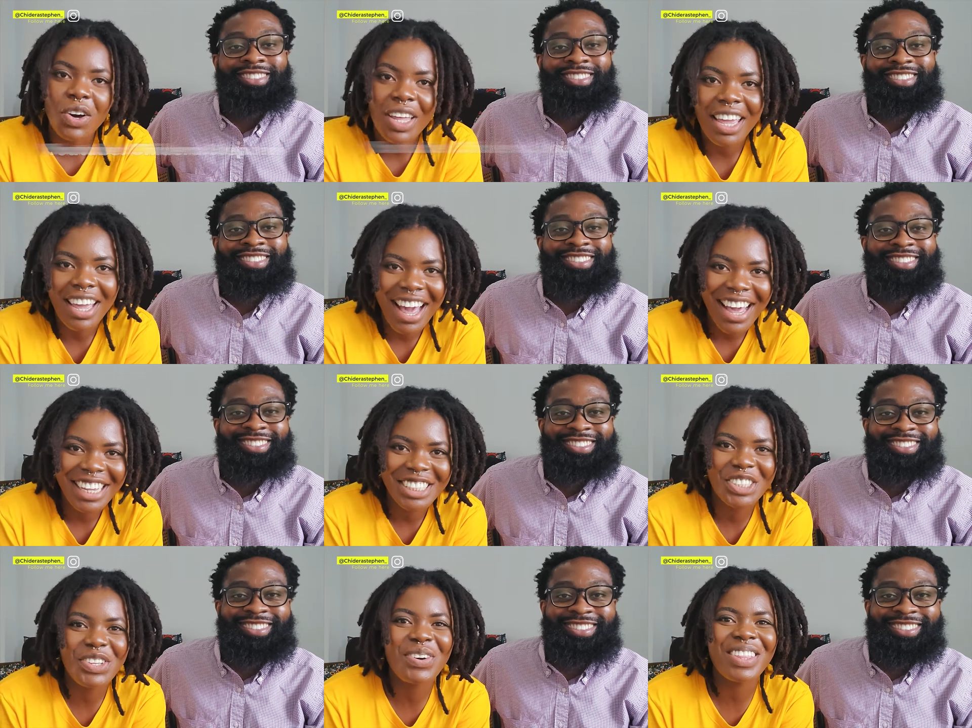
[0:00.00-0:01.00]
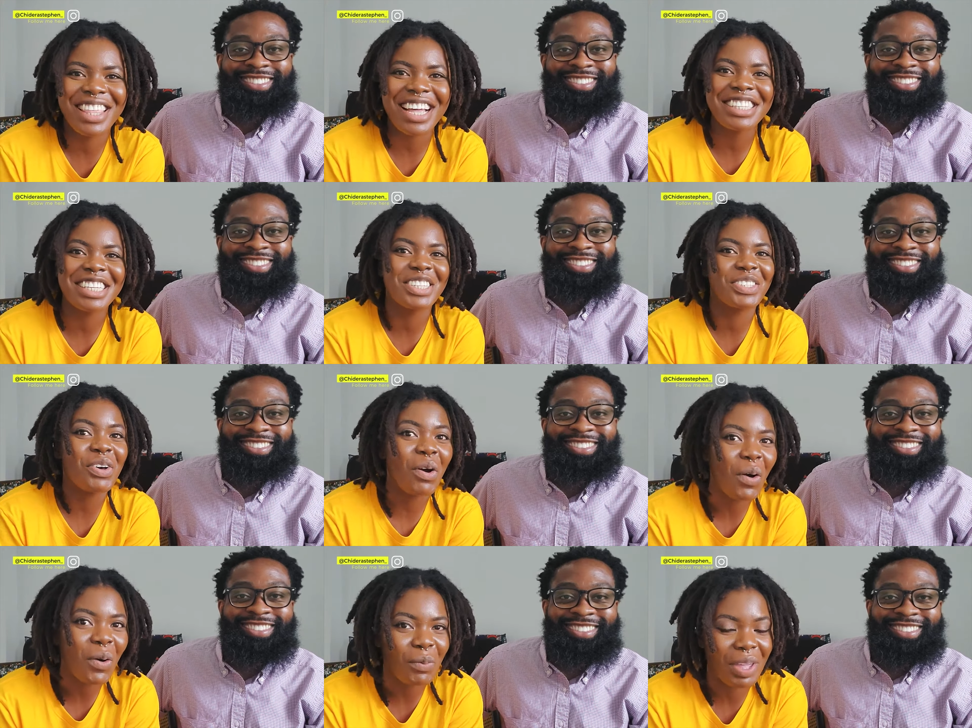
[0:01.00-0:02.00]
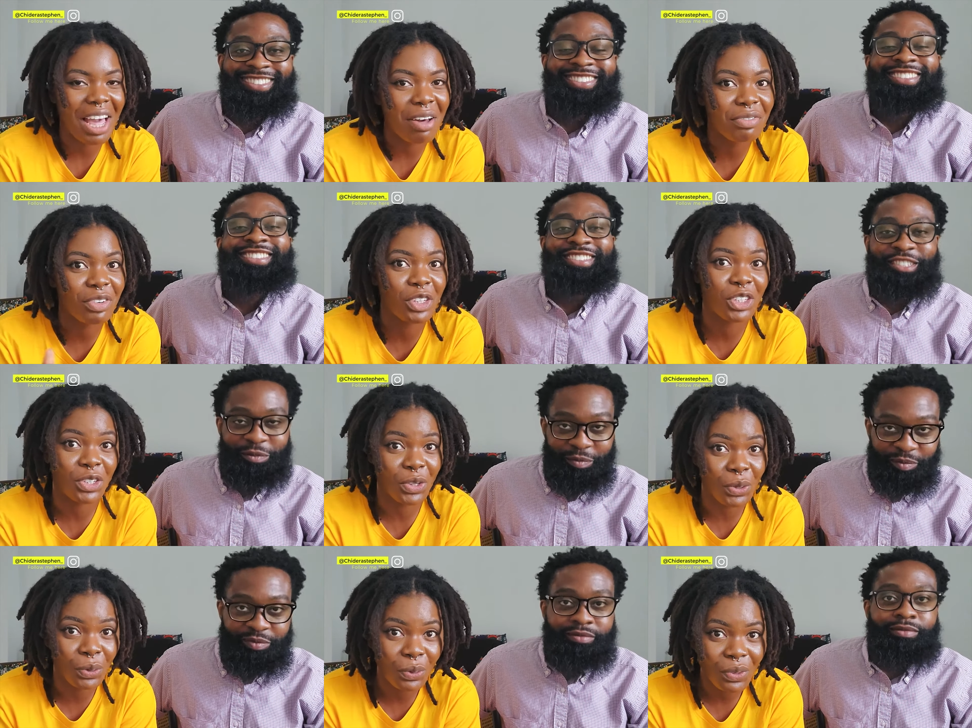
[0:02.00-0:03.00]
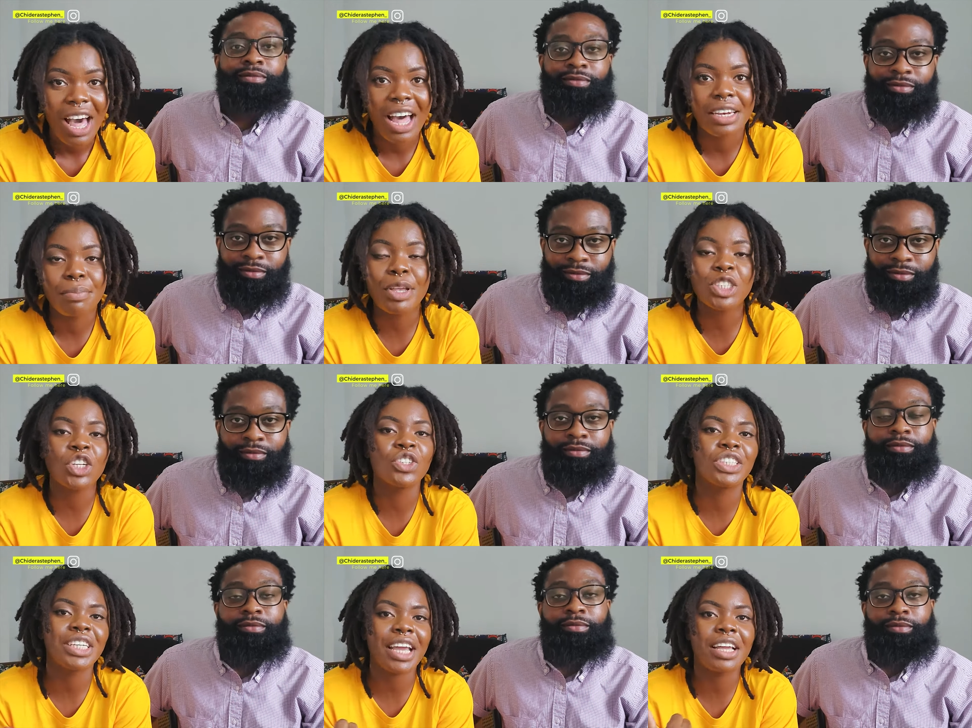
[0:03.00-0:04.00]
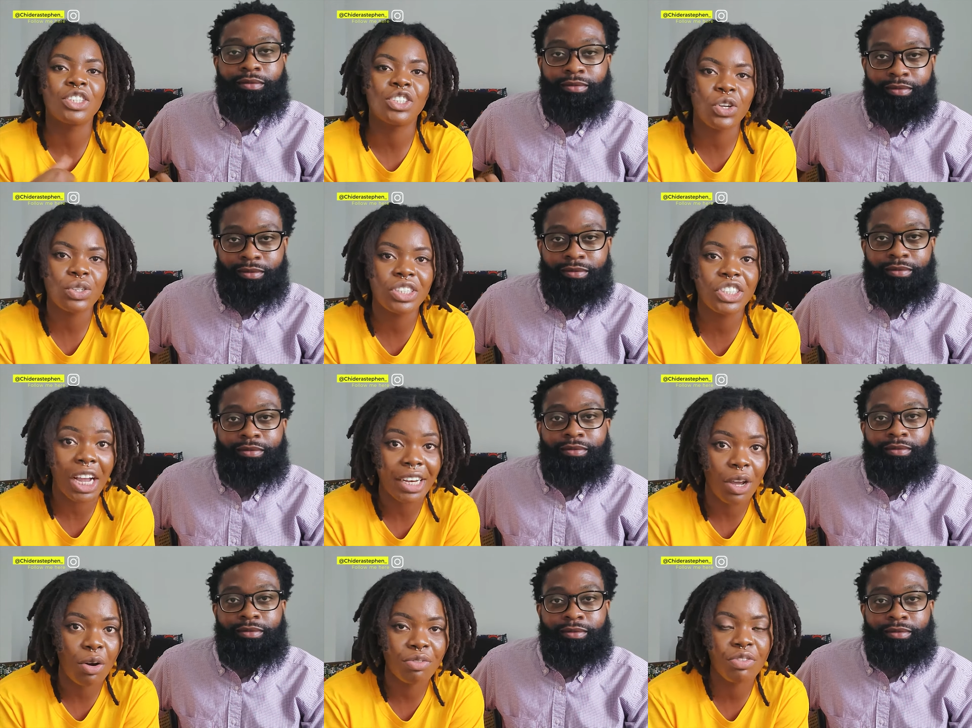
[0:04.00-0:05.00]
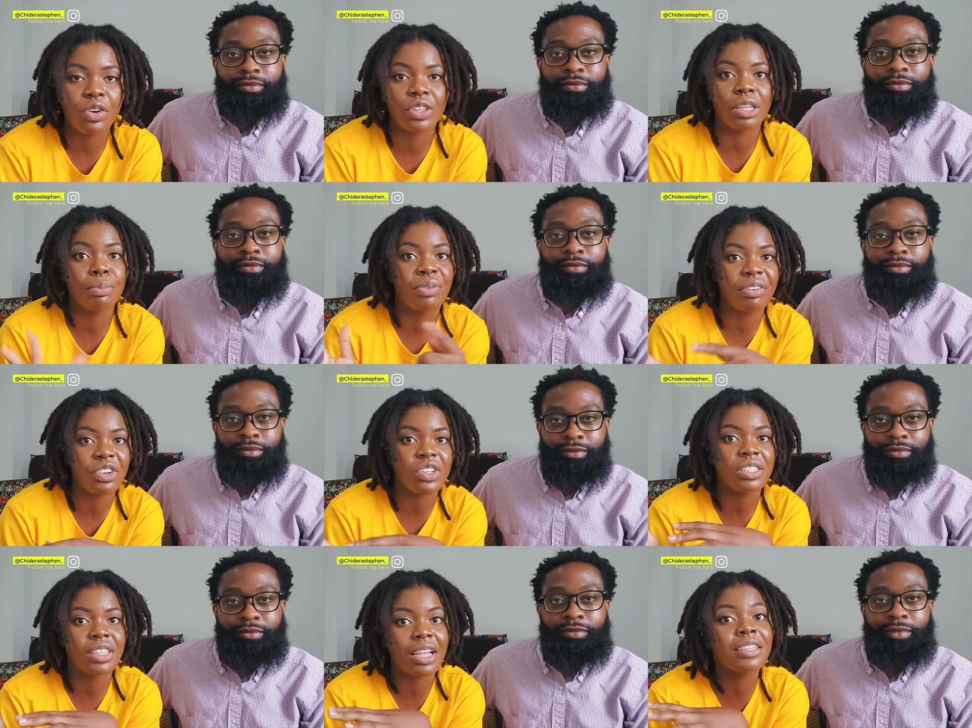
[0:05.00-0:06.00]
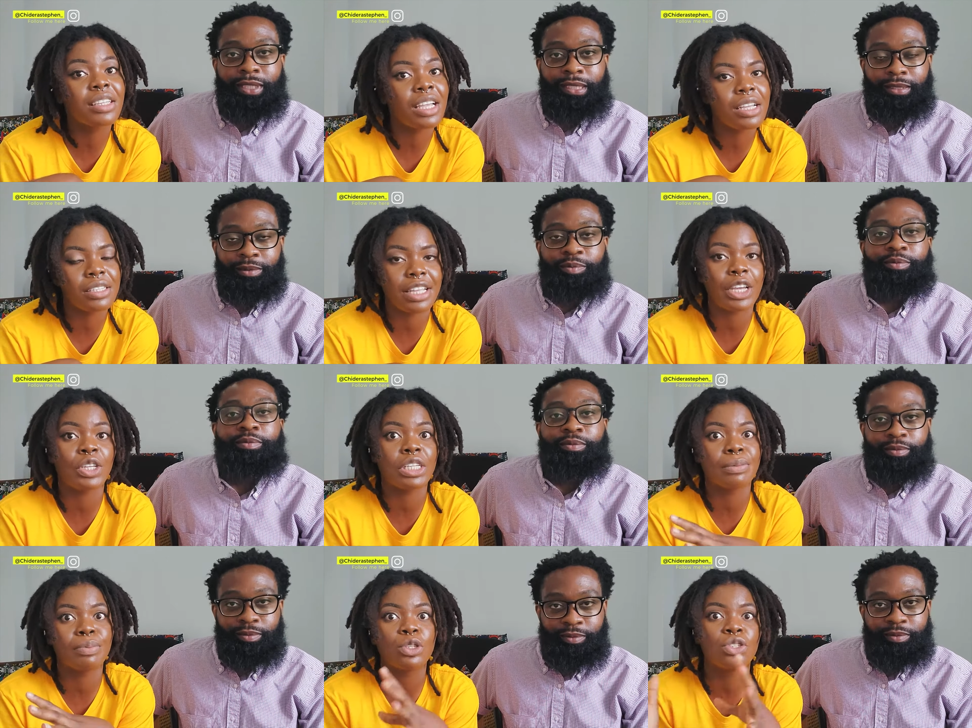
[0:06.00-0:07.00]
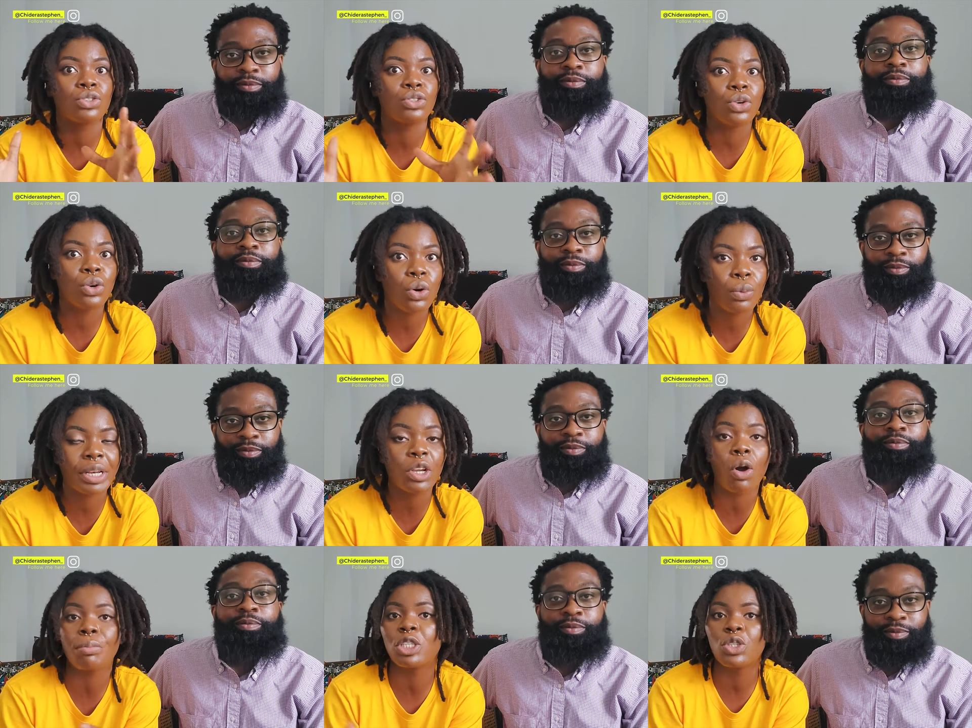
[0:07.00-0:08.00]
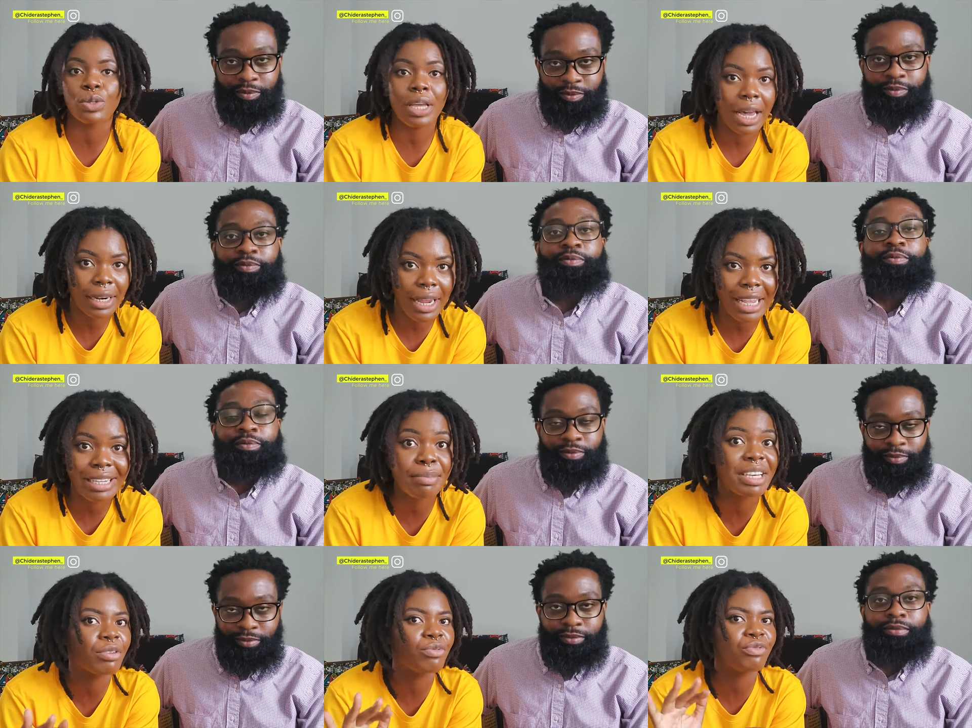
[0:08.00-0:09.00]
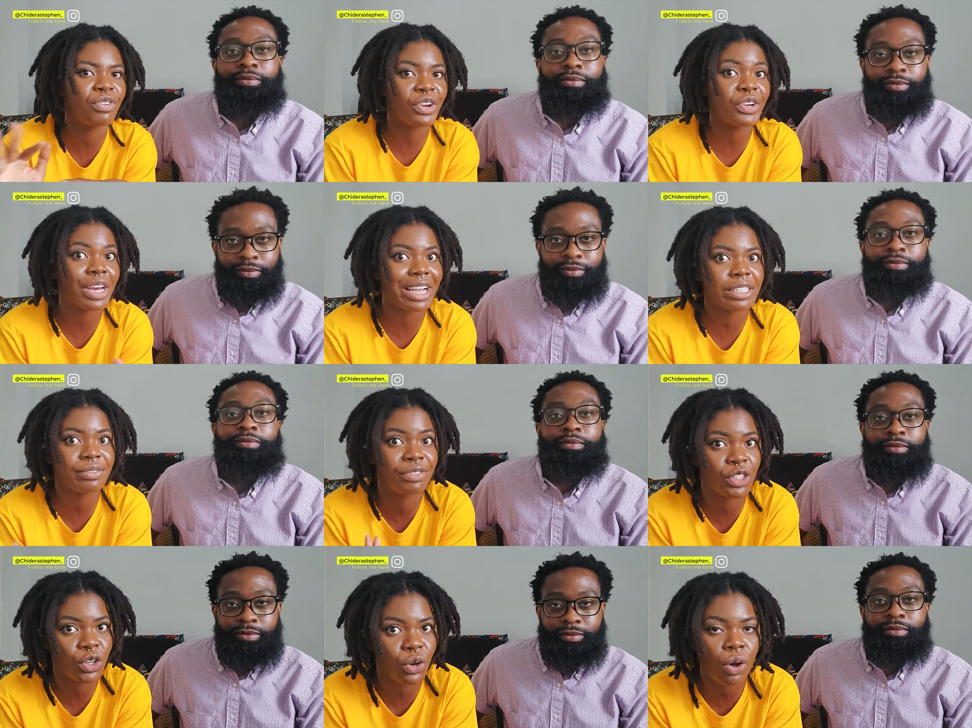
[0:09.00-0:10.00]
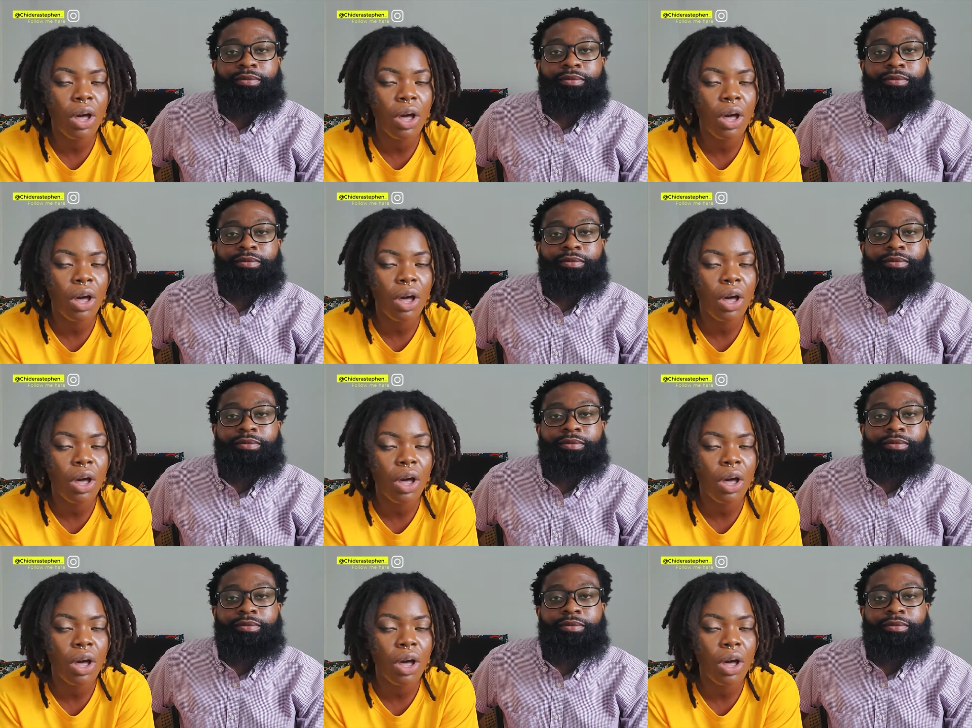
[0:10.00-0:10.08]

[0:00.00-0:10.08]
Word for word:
Speaker 1: Okay guys, so that is all we have for you. And make sure you check Joe's channel for the previous ten things that you're supposed to know when coming to Ghana. He made a very nice video